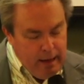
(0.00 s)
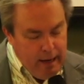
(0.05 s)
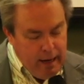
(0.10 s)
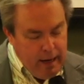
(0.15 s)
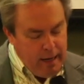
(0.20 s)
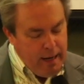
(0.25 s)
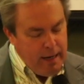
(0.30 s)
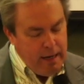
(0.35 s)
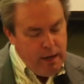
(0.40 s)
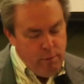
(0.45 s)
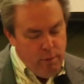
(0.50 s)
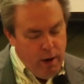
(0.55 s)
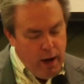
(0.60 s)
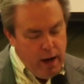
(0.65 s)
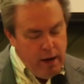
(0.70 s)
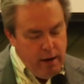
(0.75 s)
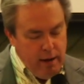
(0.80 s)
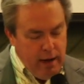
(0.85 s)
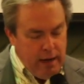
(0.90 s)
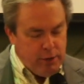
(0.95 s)
At any
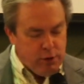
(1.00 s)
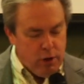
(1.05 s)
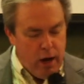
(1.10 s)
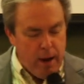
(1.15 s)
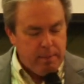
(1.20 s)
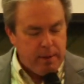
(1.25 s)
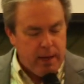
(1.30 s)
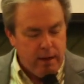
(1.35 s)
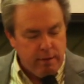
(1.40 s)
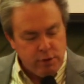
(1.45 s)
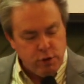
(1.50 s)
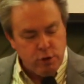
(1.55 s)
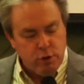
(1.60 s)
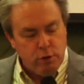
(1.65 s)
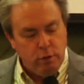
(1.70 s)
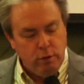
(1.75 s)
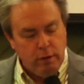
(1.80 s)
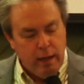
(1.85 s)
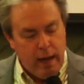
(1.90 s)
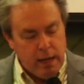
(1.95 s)
rate, I dropped out of
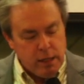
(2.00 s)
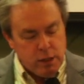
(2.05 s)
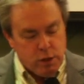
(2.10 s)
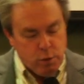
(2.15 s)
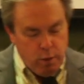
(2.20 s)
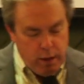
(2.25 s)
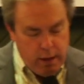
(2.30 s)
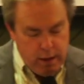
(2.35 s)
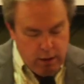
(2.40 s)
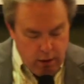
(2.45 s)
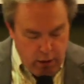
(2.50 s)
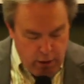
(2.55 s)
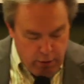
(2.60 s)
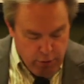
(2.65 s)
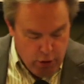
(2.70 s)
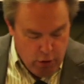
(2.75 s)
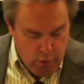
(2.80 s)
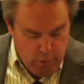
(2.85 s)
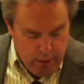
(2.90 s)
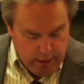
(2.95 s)
school last week,
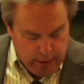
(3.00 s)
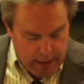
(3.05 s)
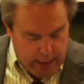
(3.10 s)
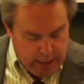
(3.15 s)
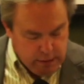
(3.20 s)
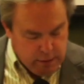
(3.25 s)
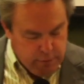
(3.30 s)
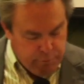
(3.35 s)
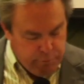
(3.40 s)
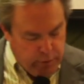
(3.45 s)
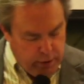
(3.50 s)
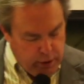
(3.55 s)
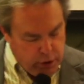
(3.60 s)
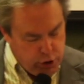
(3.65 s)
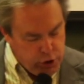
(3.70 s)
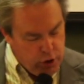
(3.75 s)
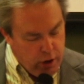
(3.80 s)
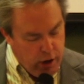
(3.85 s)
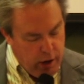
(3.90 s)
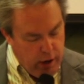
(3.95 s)
although I'd like to
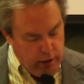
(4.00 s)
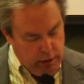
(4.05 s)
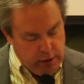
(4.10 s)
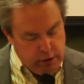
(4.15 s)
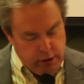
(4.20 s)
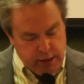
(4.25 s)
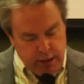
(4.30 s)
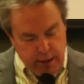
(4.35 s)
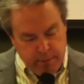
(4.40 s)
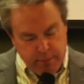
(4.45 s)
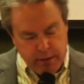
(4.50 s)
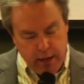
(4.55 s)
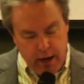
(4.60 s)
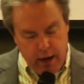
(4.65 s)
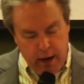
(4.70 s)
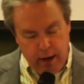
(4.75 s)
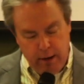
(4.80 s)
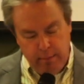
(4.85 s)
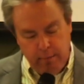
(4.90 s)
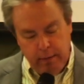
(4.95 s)
finish college
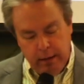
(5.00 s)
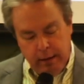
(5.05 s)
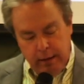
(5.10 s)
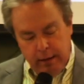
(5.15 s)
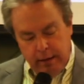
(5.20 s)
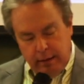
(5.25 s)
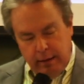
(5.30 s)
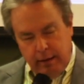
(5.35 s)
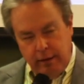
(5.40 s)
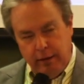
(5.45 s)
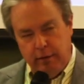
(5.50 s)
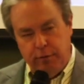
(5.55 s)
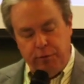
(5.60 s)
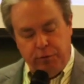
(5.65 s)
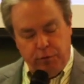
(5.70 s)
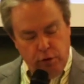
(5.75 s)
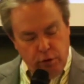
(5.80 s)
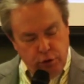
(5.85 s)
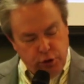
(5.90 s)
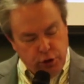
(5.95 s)
sometime in the
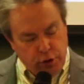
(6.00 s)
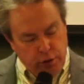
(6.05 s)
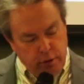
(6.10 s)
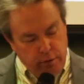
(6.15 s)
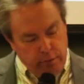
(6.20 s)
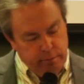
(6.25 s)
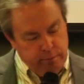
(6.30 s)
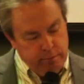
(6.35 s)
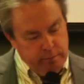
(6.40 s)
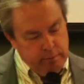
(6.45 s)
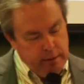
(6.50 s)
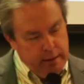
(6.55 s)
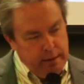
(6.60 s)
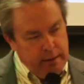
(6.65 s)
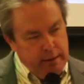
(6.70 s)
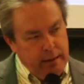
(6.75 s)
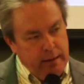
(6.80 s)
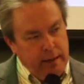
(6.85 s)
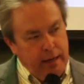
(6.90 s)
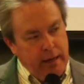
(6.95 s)
future.
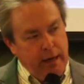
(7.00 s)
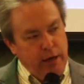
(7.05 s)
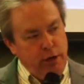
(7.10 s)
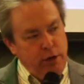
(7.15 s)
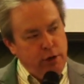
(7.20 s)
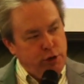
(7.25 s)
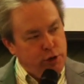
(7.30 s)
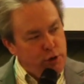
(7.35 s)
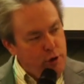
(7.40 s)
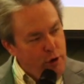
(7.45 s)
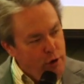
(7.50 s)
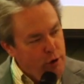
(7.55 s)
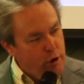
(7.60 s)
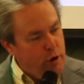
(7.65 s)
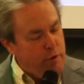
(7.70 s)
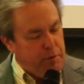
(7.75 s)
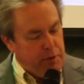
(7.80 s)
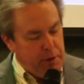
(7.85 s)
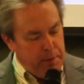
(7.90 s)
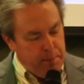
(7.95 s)
And then you turn
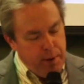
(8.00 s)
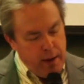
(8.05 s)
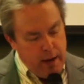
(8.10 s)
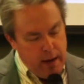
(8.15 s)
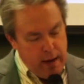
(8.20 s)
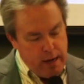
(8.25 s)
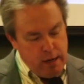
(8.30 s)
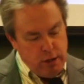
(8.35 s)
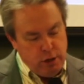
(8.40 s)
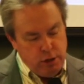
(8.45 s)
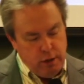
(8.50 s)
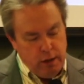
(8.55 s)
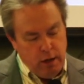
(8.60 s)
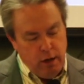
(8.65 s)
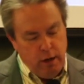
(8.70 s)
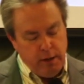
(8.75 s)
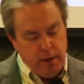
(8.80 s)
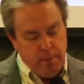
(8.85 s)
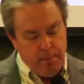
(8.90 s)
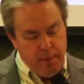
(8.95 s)
over the page, and
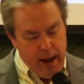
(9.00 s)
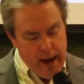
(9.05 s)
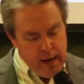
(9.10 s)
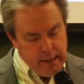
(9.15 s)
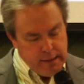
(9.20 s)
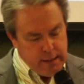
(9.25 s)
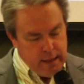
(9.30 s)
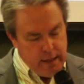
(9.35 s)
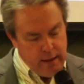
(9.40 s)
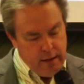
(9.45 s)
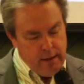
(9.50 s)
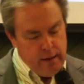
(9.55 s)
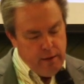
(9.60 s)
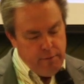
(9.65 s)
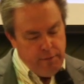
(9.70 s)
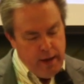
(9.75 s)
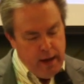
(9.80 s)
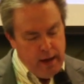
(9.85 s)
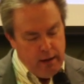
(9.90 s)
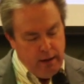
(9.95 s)
on the backside
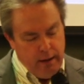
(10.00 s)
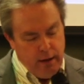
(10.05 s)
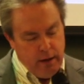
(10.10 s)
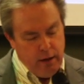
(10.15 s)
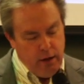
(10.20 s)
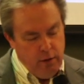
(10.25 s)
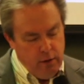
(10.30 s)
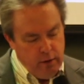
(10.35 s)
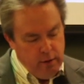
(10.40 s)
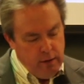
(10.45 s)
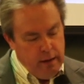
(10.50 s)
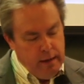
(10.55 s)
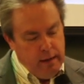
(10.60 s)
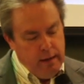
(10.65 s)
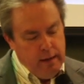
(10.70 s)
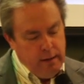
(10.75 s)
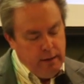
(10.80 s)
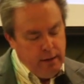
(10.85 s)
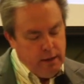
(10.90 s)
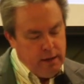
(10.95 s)
of that letter,
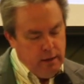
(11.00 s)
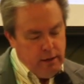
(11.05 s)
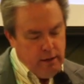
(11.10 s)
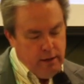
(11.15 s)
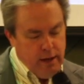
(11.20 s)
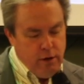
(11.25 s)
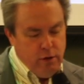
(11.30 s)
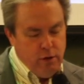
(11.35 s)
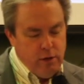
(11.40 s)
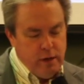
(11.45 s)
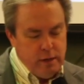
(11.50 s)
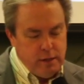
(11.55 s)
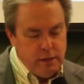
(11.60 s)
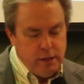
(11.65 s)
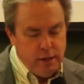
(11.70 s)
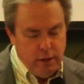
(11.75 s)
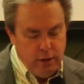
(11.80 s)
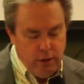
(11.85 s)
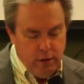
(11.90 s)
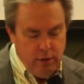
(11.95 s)
the letter
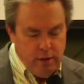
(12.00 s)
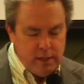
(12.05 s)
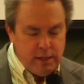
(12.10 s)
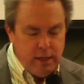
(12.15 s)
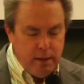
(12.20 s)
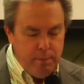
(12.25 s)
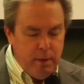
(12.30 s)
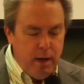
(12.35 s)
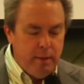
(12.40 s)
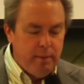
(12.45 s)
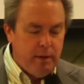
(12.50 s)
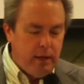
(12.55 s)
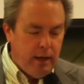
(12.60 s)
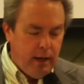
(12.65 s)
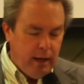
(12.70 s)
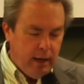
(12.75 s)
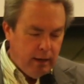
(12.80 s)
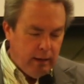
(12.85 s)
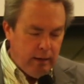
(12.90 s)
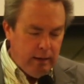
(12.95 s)
continued and said, Mom and
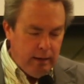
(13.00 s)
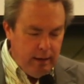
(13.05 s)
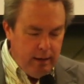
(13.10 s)
Dad,